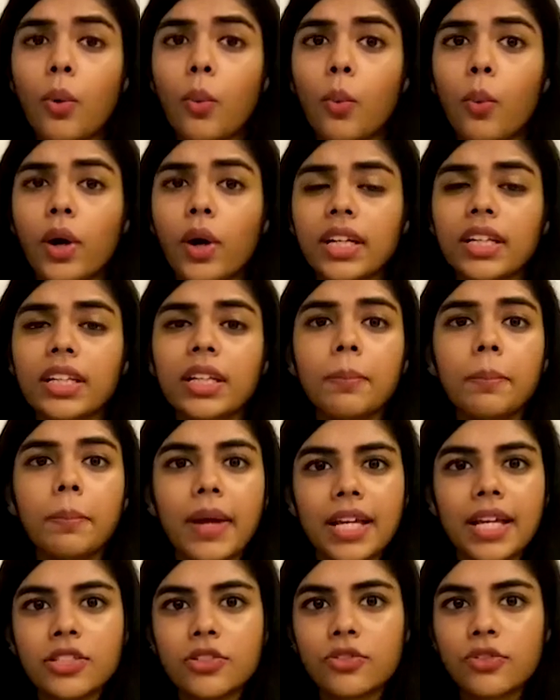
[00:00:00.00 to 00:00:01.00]
What are the
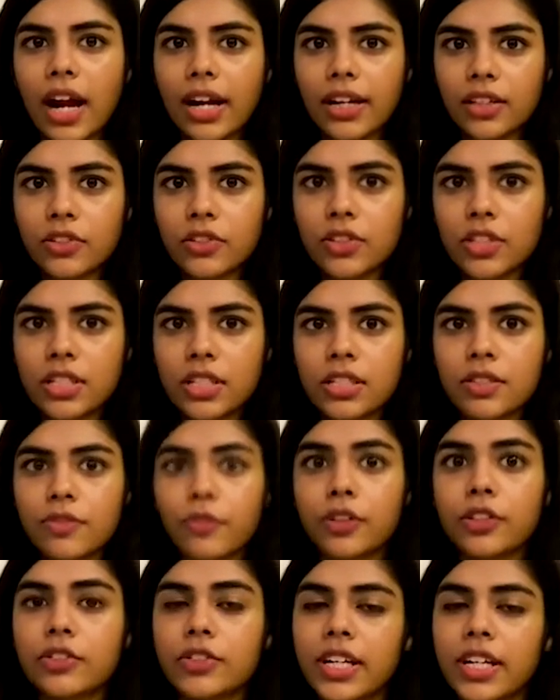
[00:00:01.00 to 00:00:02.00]
best strategies
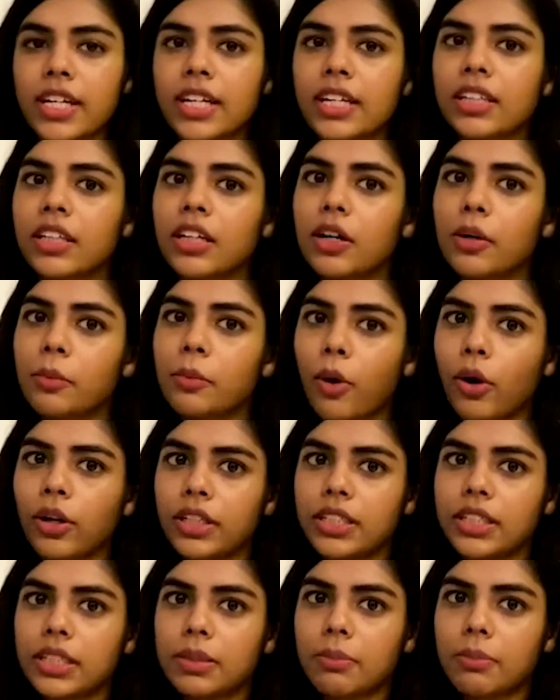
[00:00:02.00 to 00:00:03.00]
for trading in the
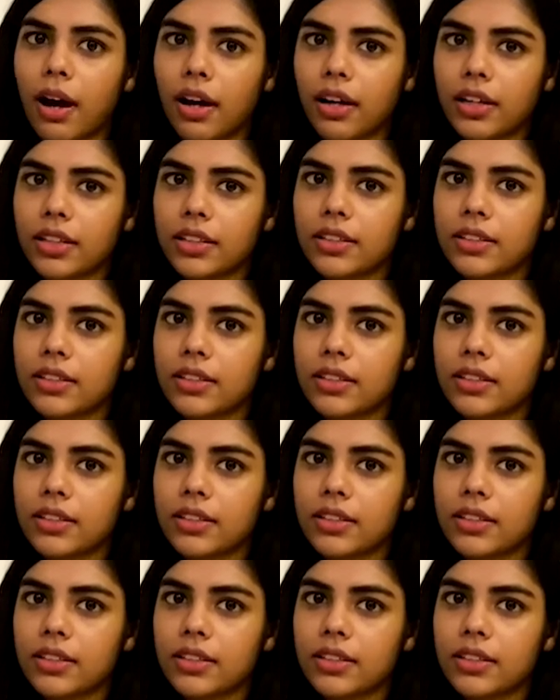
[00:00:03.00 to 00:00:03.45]
commodity market?